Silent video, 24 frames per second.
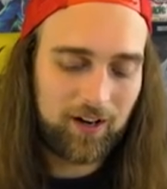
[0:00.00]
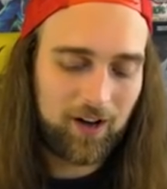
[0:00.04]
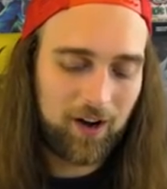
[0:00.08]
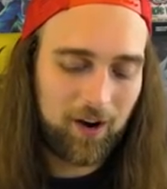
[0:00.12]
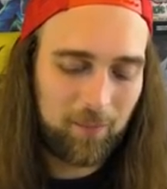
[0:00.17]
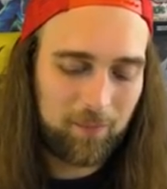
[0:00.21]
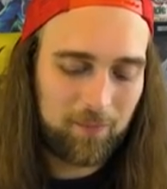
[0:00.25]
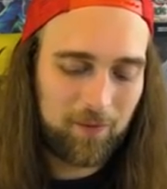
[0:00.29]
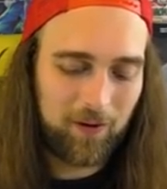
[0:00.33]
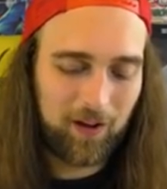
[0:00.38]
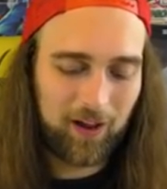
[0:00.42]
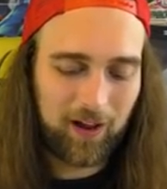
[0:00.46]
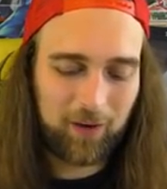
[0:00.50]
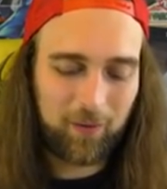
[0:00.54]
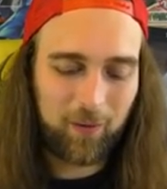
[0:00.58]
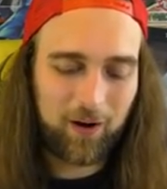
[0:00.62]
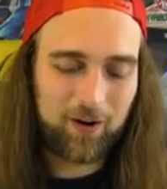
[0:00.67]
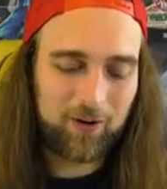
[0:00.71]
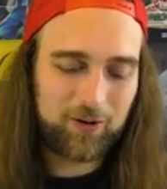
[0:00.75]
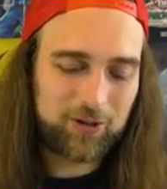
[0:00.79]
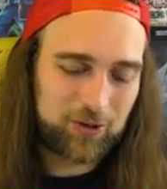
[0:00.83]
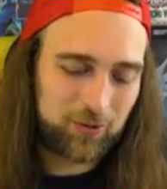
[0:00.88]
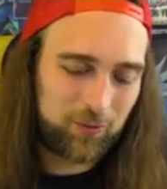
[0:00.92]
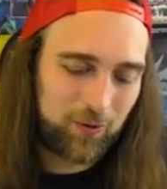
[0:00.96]
You know, like,
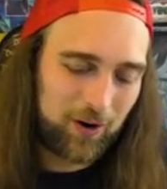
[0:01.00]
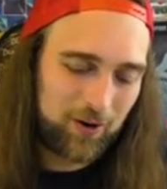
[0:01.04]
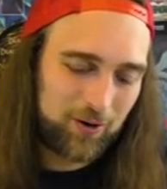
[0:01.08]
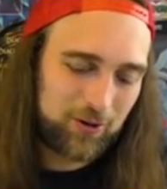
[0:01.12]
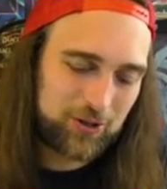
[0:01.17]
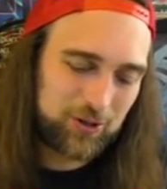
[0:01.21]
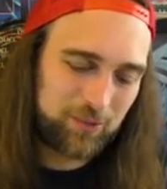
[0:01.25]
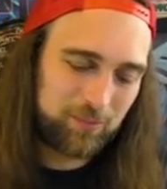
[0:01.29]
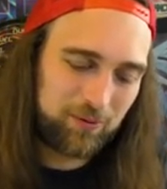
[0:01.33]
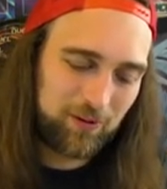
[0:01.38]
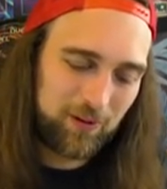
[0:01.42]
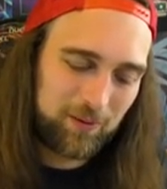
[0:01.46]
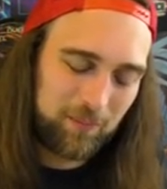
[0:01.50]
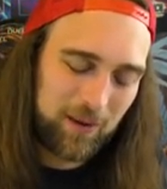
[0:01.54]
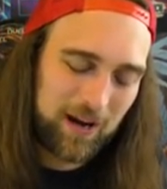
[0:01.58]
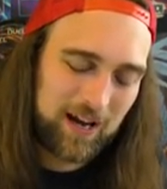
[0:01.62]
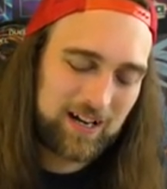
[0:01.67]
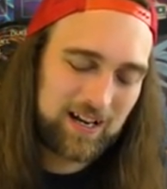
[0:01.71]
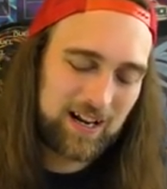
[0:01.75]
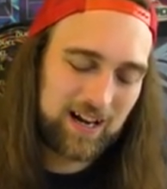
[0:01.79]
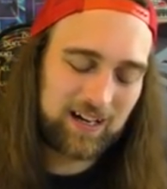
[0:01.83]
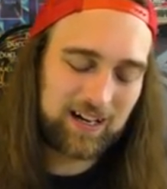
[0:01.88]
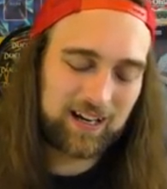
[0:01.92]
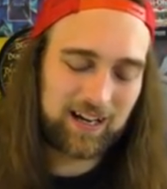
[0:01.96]
why don't you, why don't you
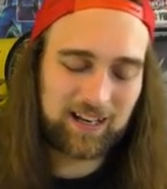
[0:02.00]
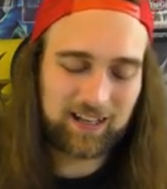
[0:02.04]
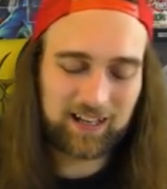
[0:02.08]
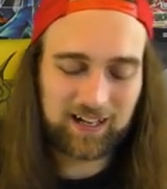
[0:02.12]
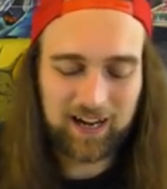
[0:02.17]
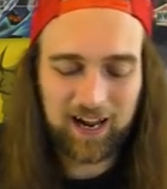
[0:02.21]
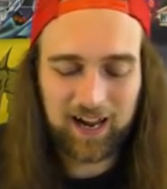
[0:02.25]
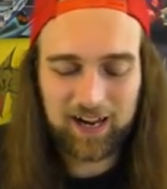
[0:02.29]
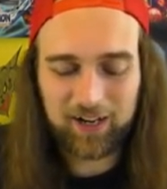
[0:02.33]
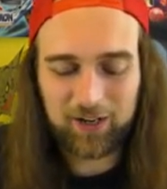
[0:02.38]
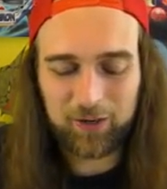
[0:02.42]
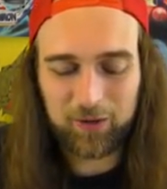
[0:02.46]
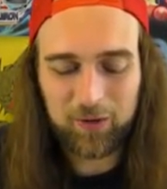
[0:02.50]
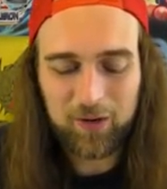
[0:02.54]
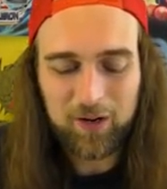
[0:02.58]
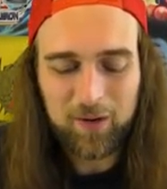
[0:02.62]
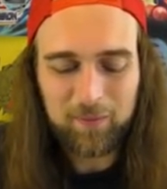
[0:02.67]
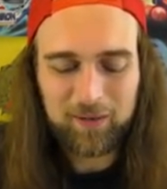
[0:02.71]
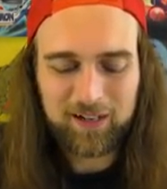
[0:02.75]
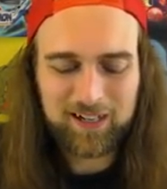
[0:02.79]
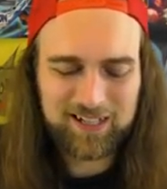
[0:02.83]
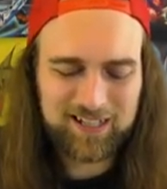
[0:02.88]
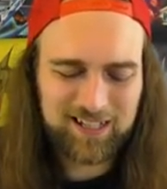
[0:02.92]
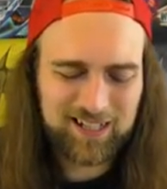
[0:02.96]
main decking the Kycoo?
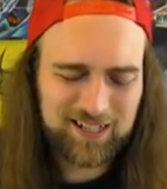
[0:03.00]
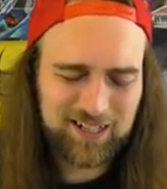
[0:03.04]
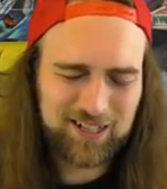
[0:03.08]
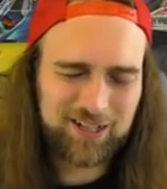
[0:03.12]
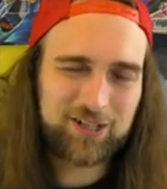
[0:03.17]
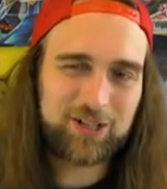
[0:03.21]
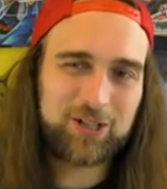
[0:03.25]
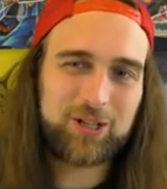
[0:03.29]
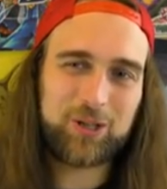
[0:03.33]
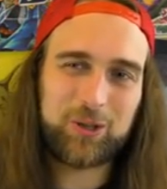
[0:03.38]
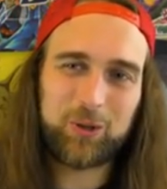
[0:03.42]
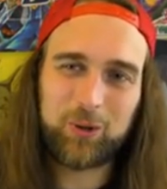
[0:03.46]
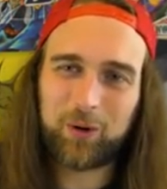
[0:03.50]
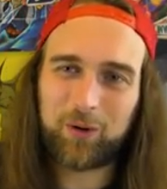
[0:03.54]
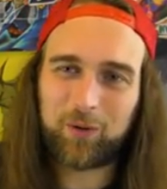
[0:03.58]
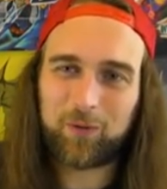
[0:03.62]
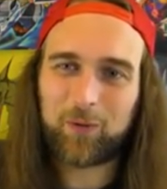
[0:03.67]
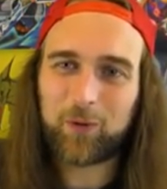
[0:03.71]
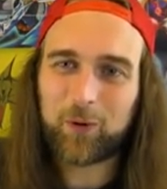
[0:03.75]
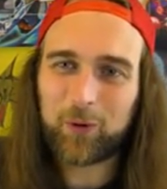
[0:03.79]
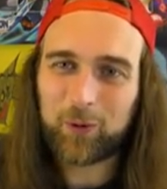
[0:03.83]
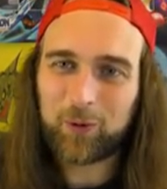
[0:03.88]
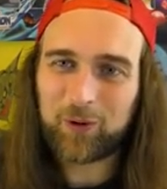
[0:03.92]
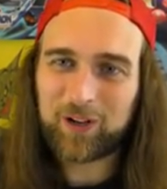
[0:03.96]
Because this is Sook
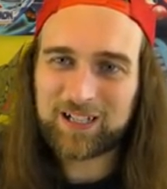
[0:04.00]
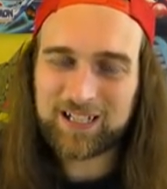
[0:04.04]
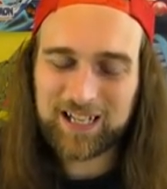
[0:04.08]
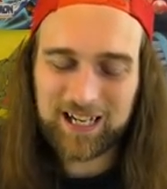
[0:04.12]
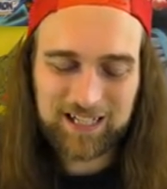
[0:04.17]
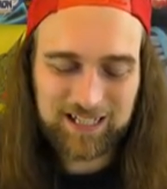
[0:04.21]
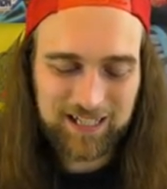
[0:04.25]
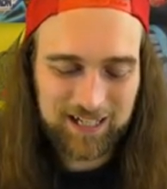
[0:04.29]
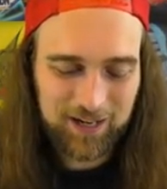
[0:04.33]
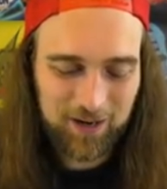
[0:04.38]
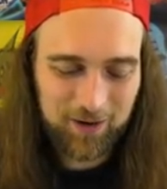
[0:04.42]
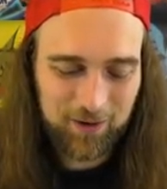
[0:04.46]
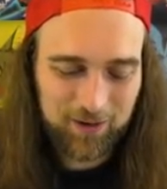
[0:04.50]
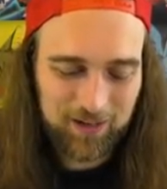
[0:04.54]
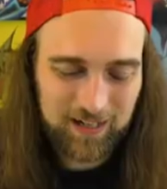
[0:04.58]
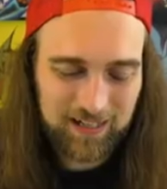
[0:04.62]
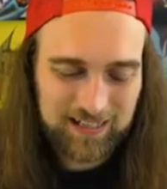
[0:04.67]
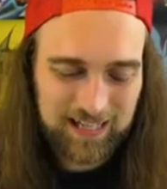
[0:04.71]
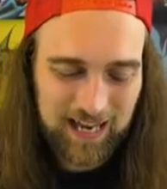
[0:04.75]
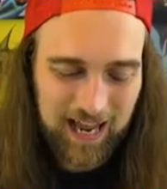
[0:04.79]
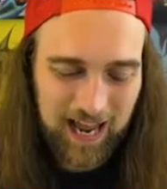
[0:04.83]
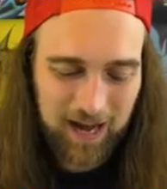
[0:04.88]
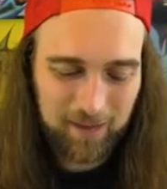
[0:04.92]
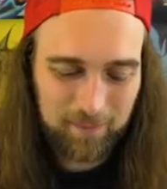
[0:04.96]
food. It's 1800
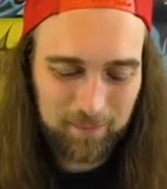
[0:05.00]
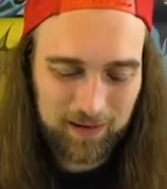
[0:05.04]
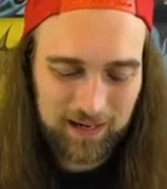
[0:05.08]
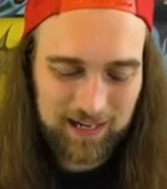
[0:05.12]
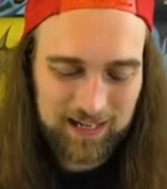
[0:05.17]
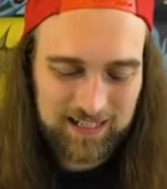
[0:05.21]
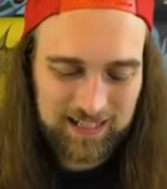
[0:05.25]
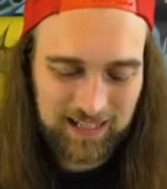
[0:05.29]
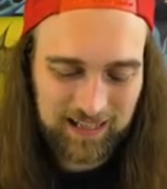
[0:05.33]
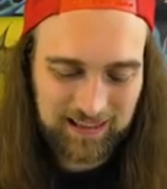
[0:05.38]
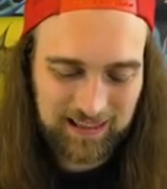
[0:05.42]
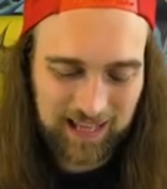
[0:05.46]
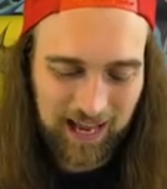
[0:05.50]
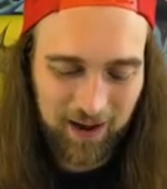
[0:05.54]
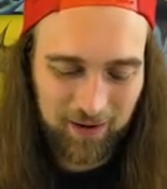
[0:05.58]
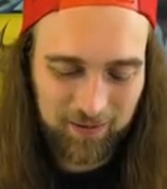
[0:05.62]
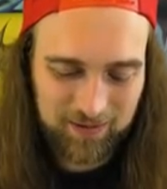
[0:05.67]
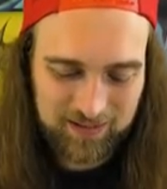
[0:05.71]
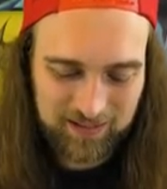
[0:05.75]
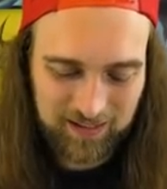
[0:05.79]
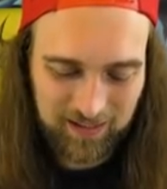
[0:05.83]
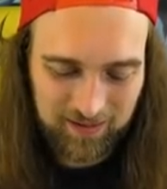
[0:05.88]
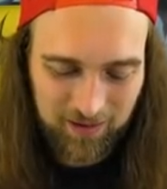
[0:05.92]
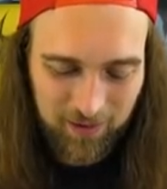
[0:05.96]
attack, but he's a
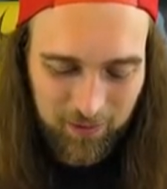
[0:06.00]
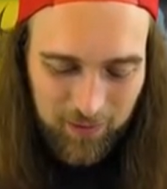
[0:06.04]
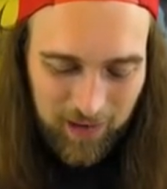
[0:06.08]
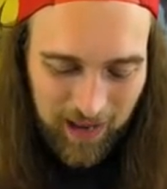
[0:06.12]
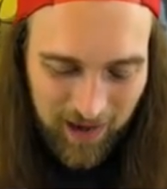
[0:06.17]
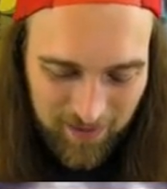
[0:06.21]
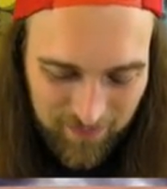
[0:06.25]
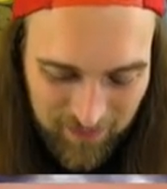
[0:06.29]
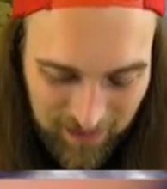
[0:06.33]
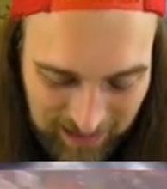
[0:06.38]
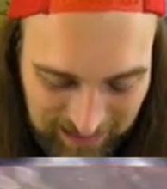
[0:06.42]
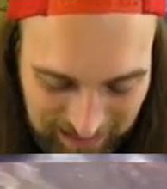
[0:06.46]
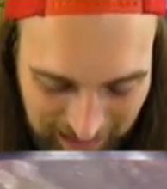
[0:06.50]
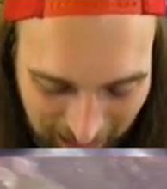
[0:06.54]
thousand, uh, no, not even a